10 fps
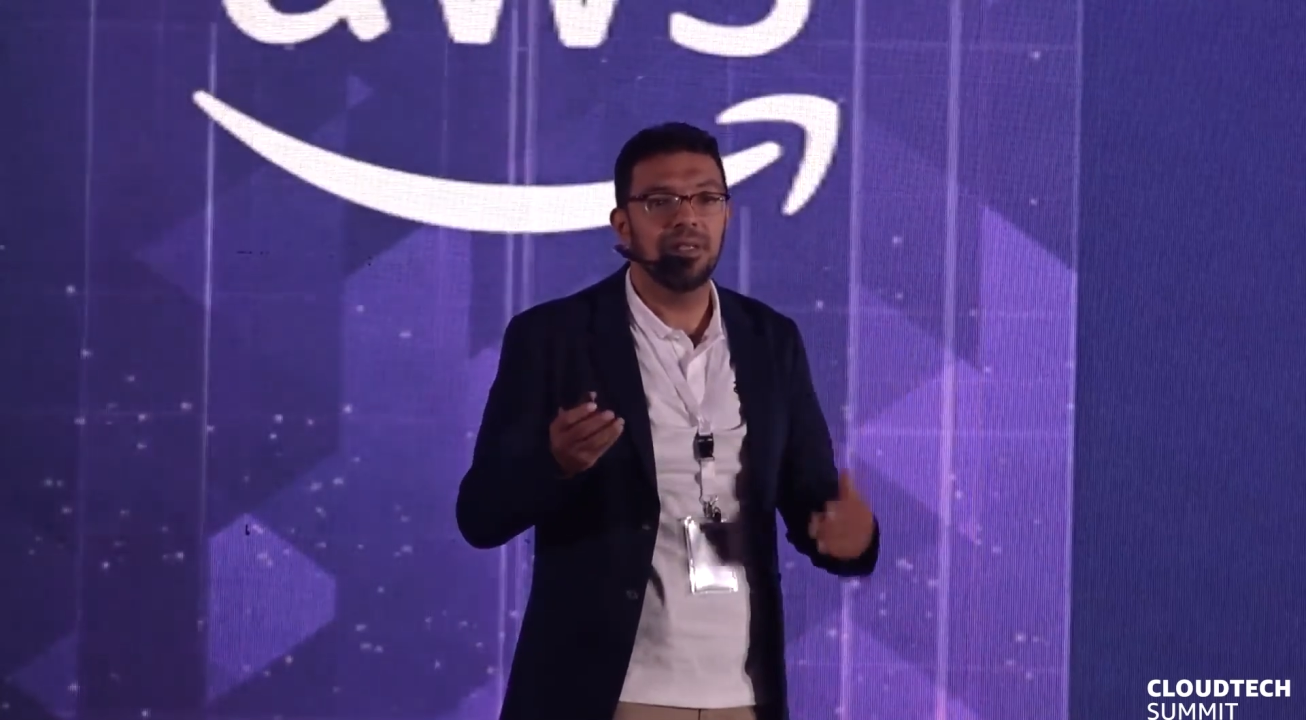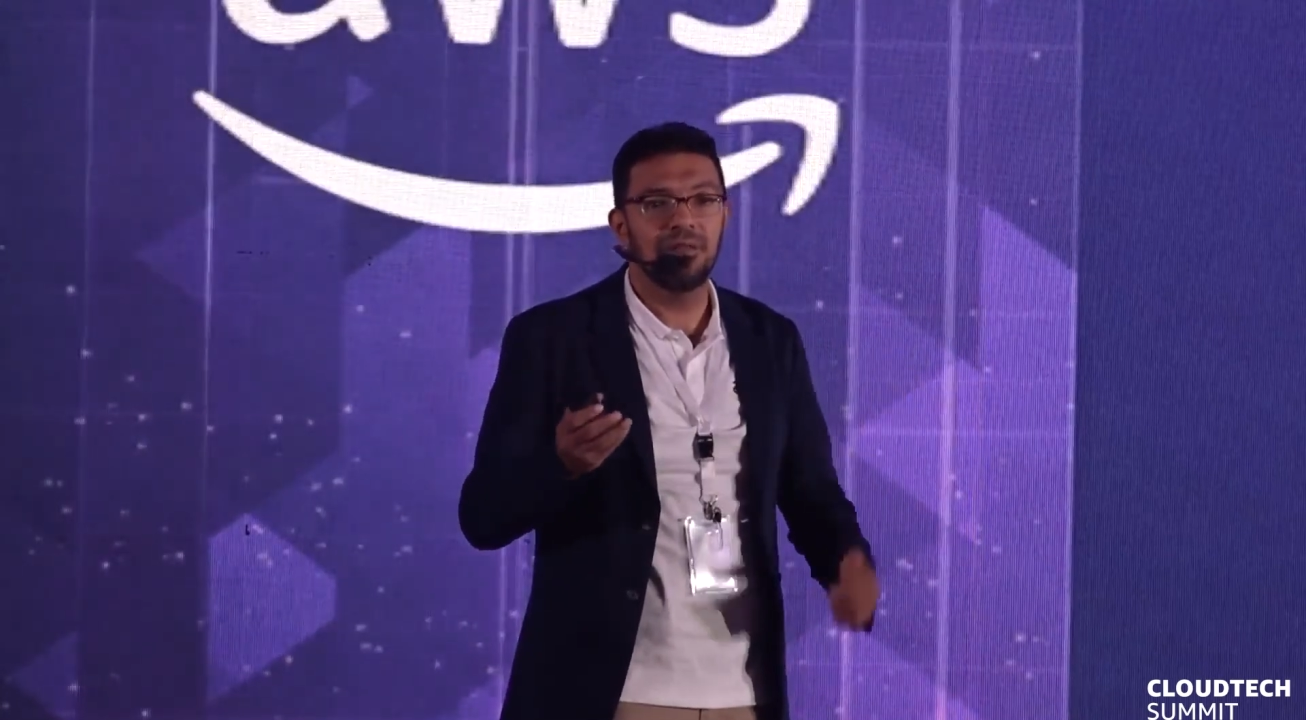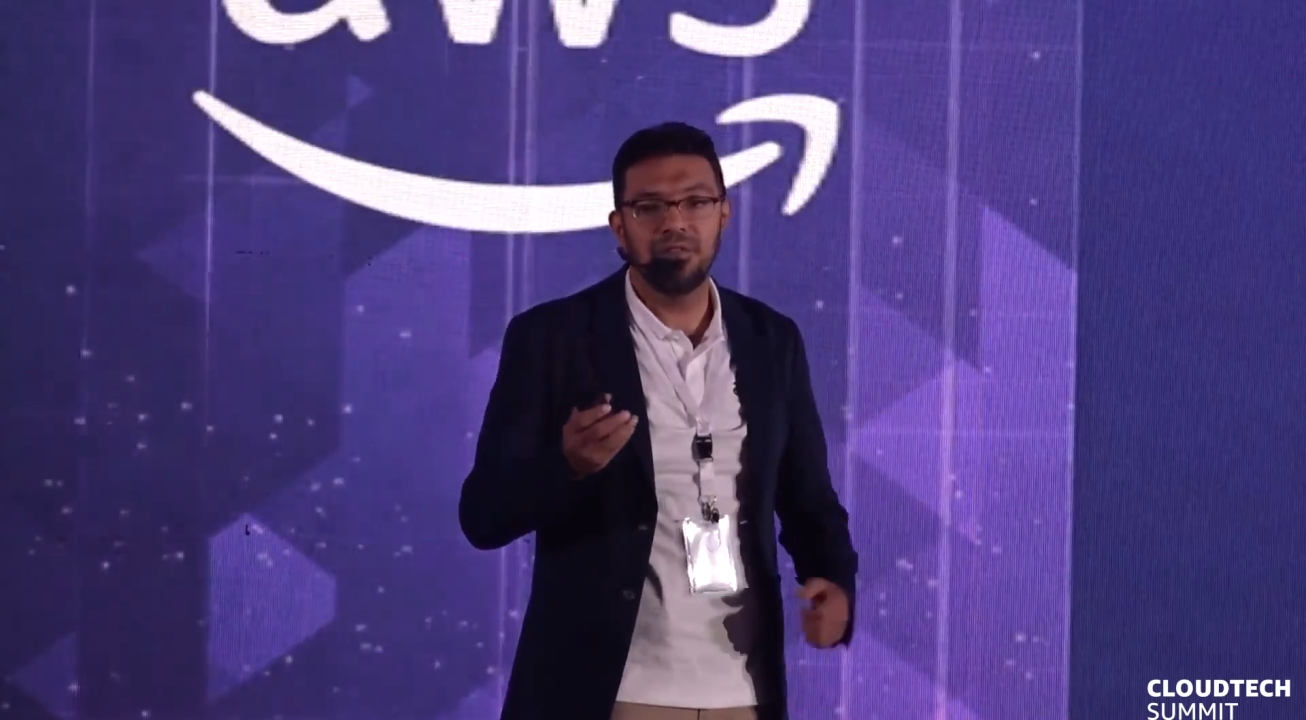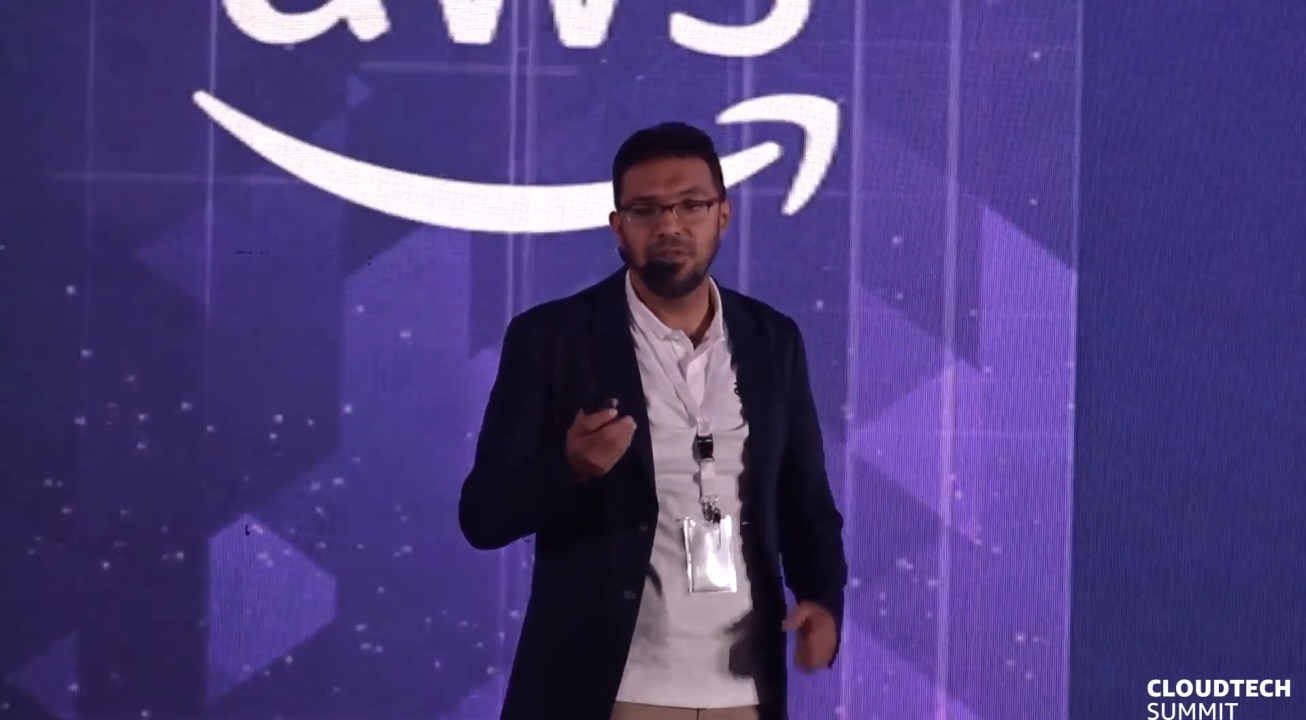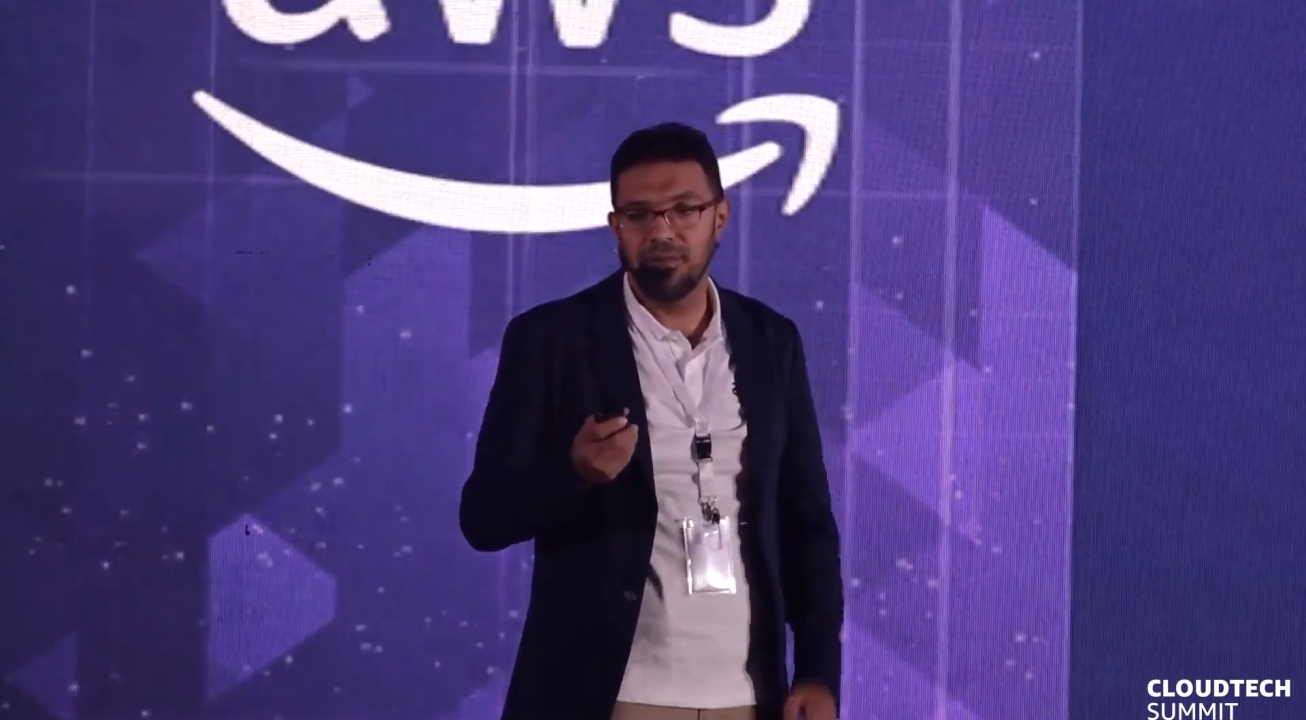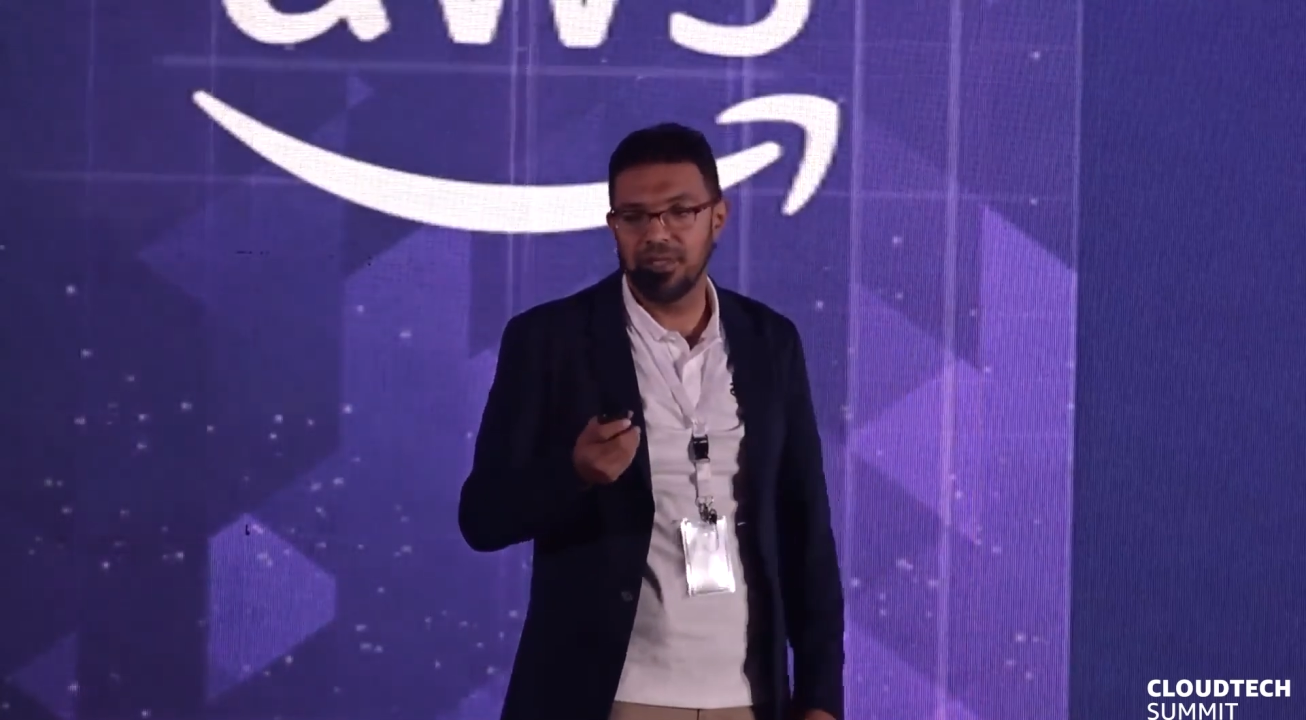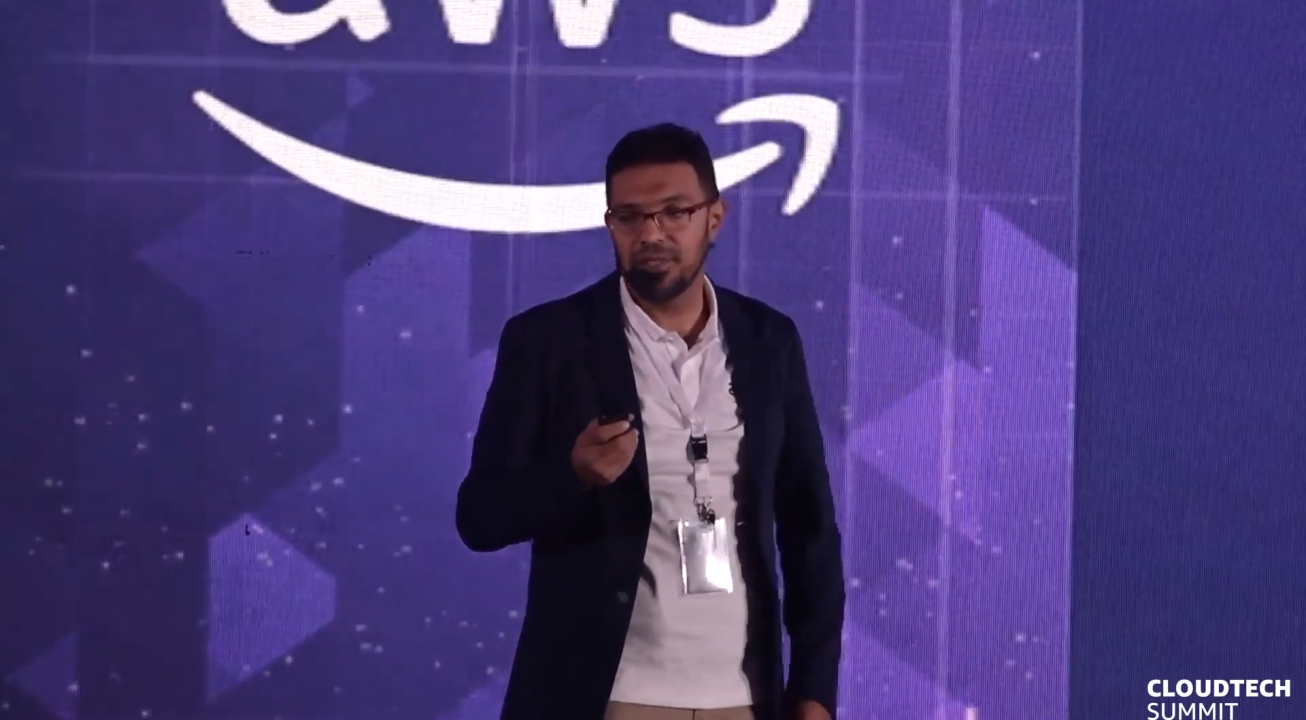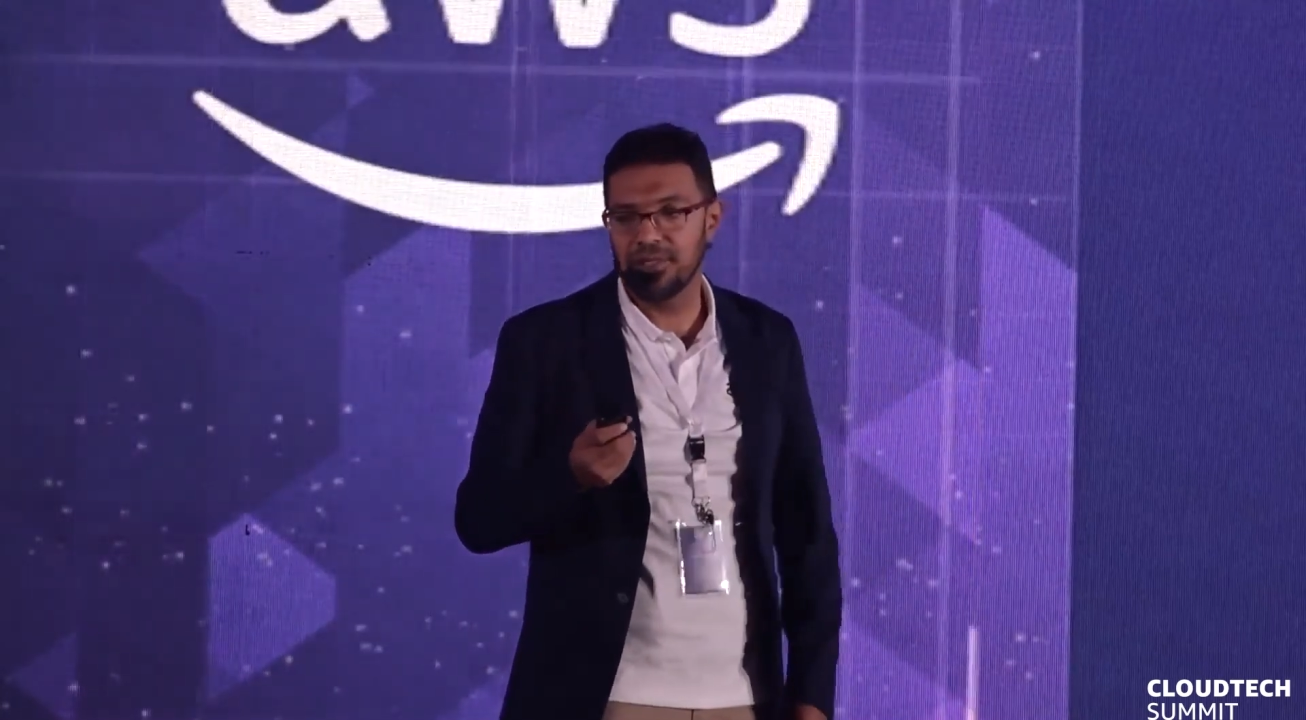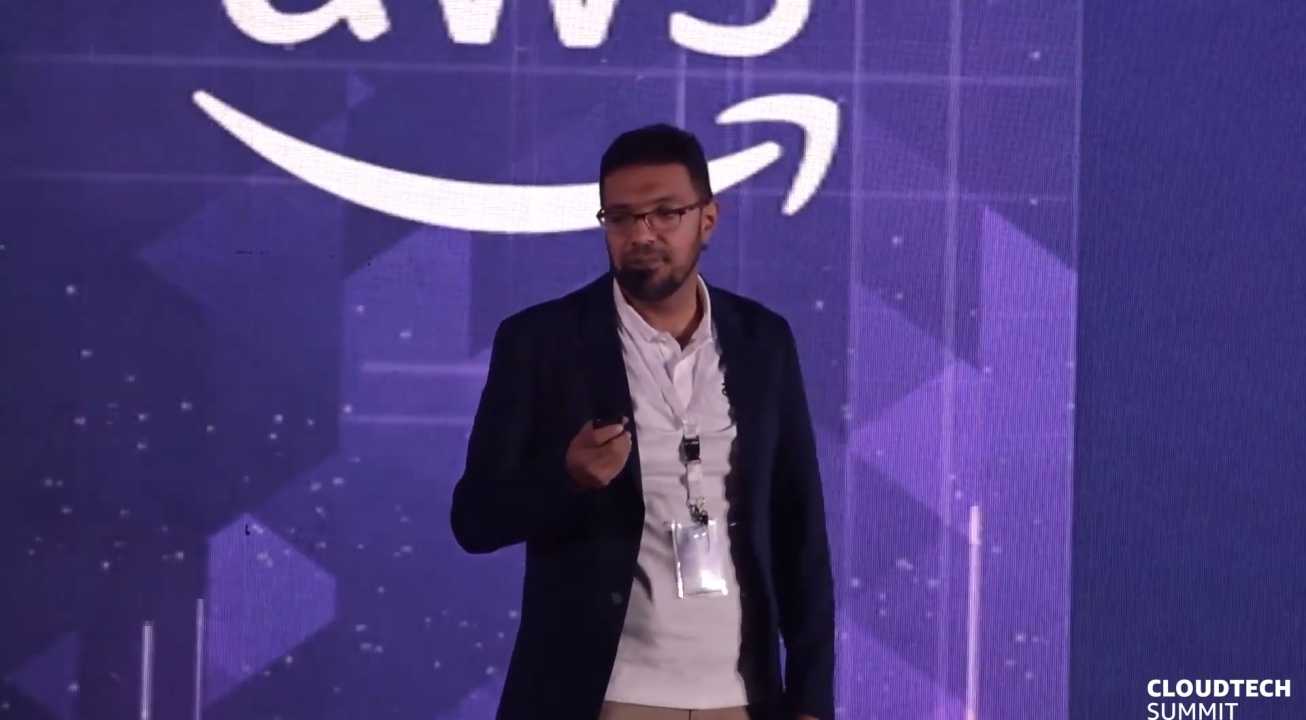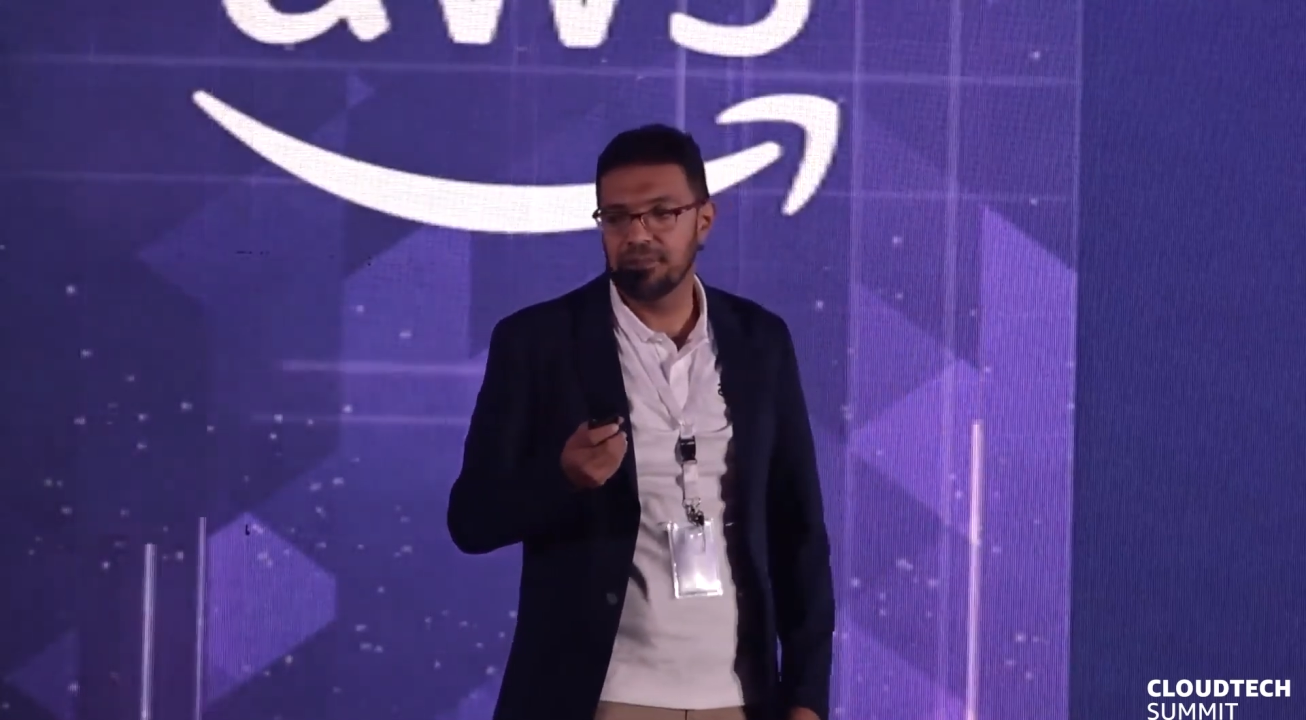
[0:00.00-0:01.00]
in few
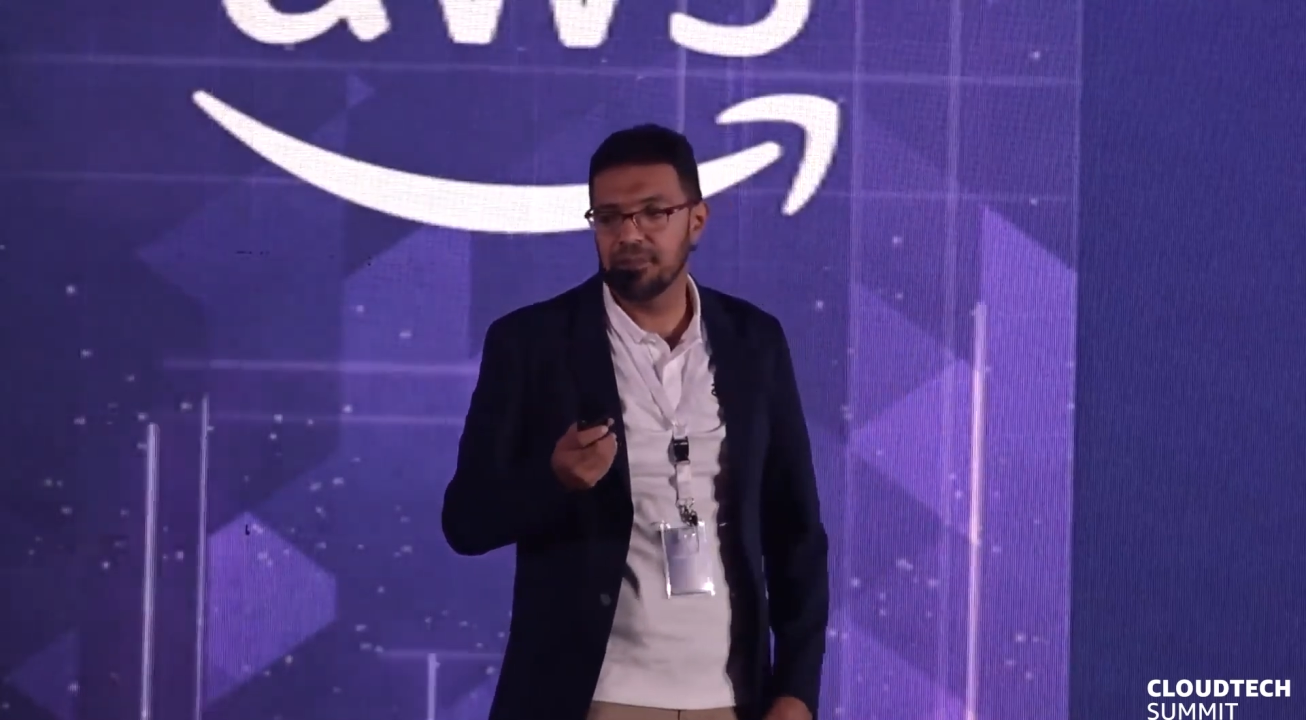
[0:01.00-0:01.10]
minutes.